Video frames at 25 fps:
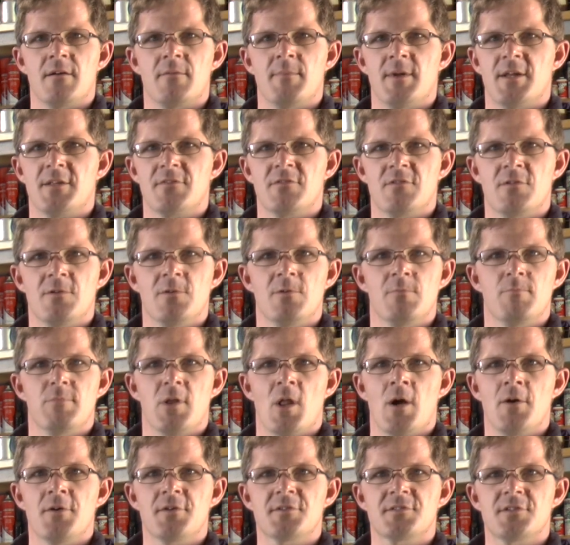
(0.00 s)
I met 2
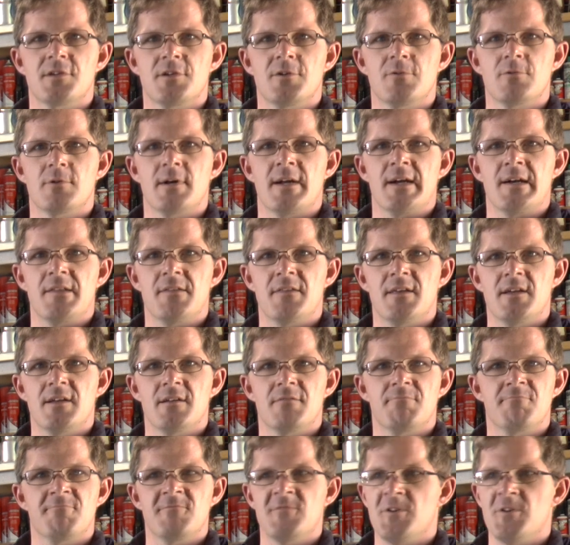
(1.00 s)
blokes who were out there